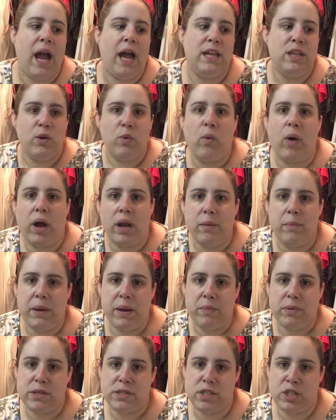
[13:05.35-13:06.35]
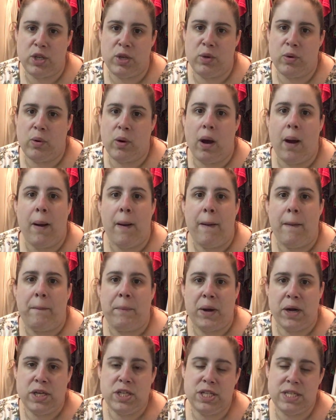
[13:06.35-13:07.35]
and you want to be able to
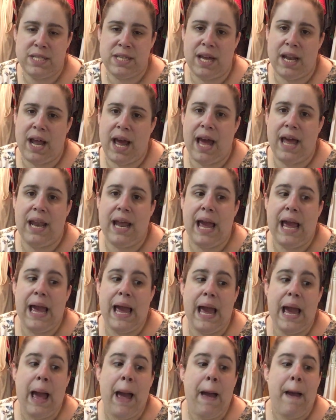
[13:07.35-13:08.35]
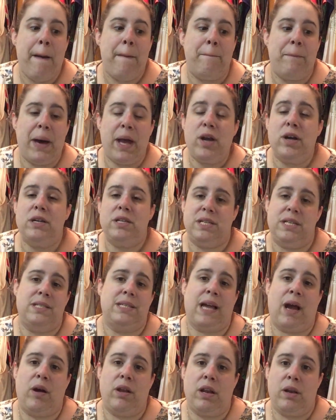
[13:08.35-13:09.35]
purchase it at a better
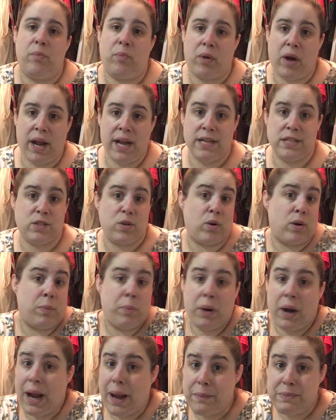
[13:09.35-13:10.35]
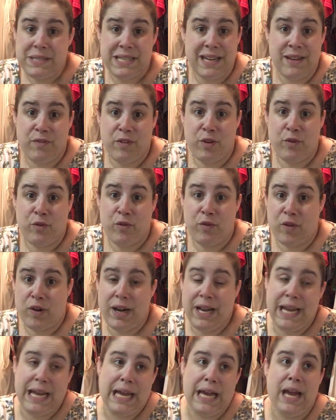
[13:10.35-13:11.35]
discounted price, or perhaps even
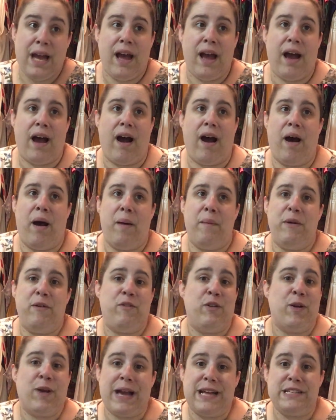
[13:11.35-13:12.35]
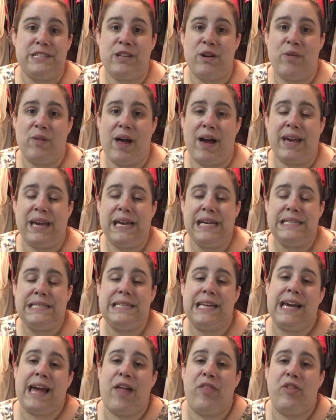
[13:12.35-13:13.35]
free, if you get so lucky as
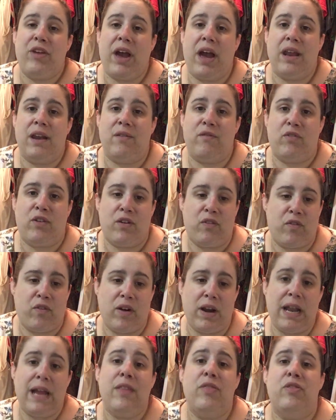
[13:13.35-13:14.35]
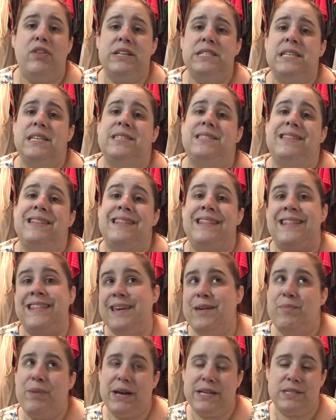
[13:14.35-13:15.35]
to get the item for free. This is
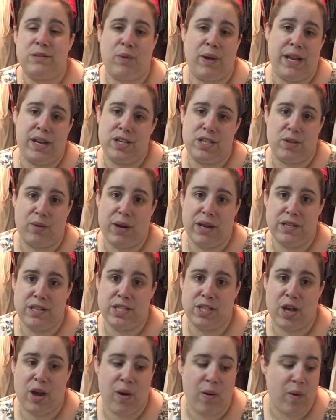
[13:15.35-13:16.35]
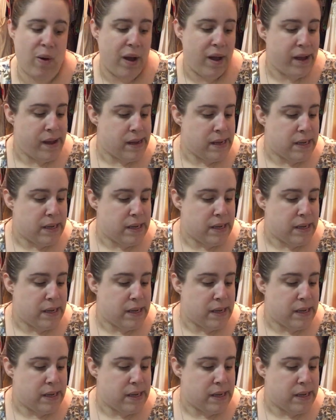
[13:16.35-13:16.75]
the best way to do it. So